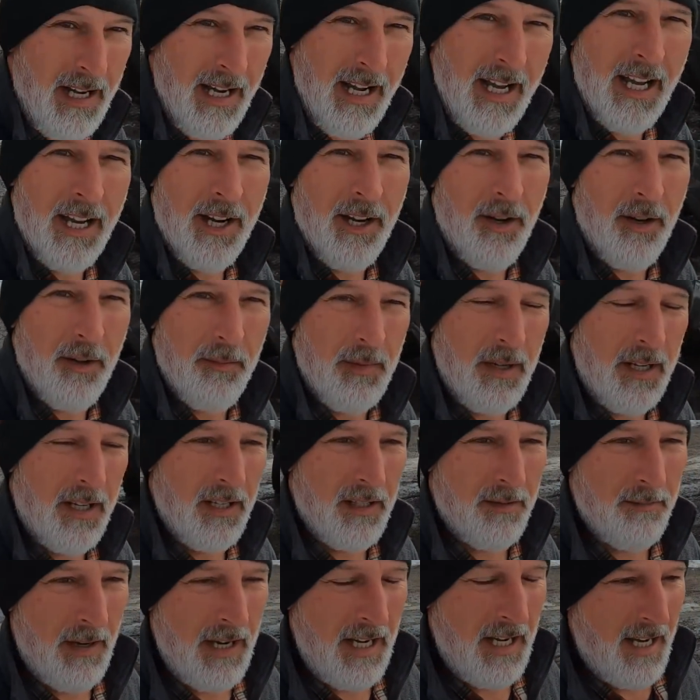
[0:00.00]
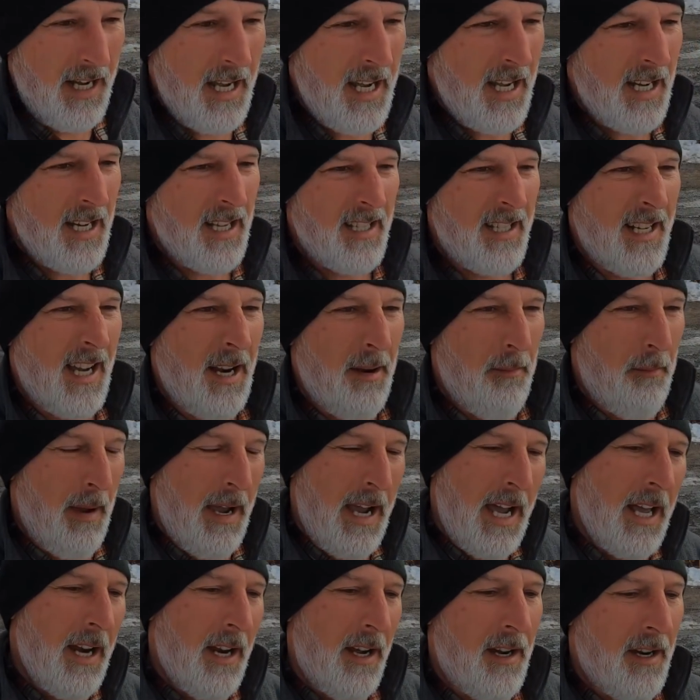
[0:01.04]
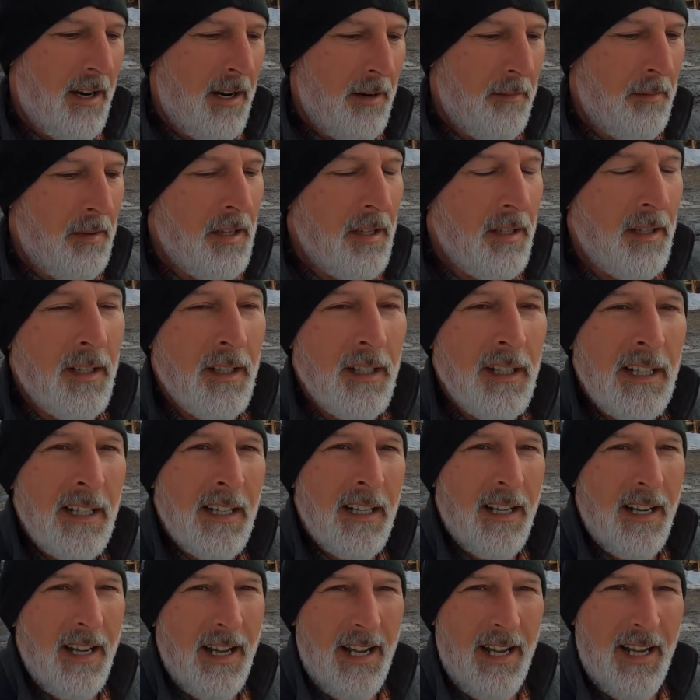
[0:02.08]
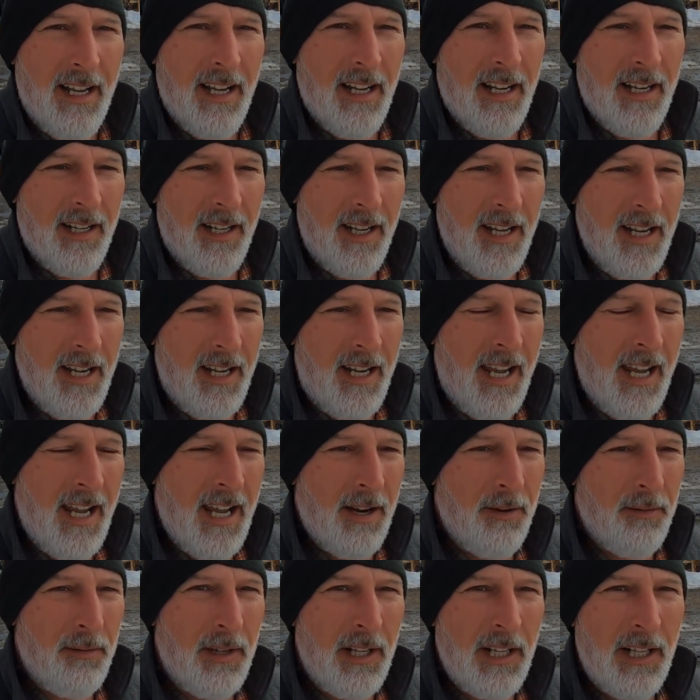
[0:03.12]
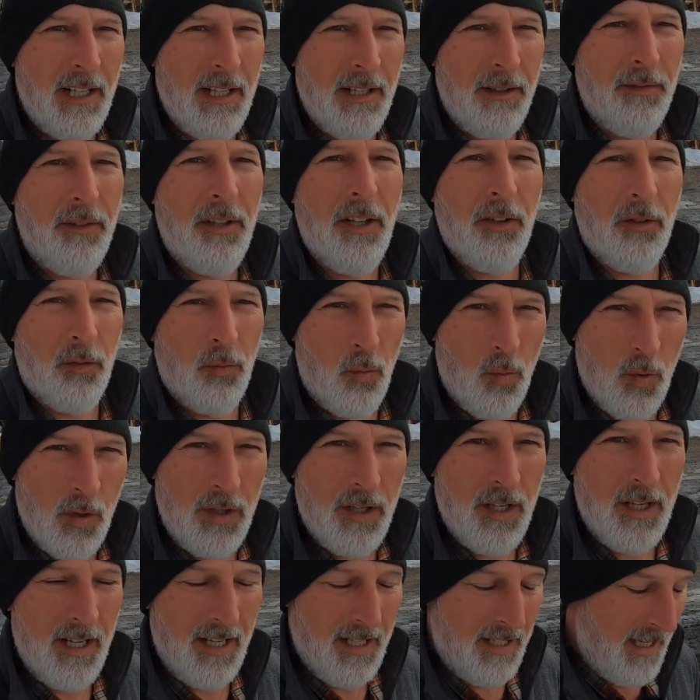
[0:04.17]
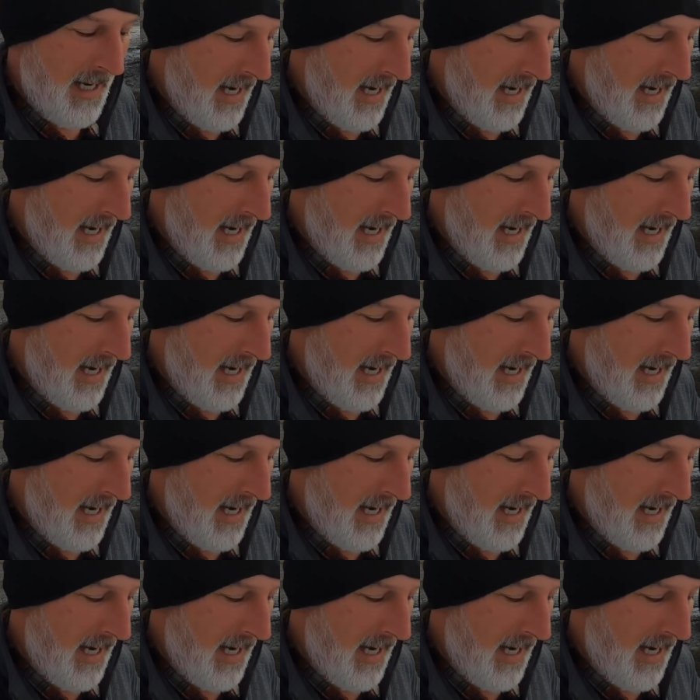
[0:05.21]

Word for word: dad out because my dad has got a bad arm and he can't really lift his wood that he's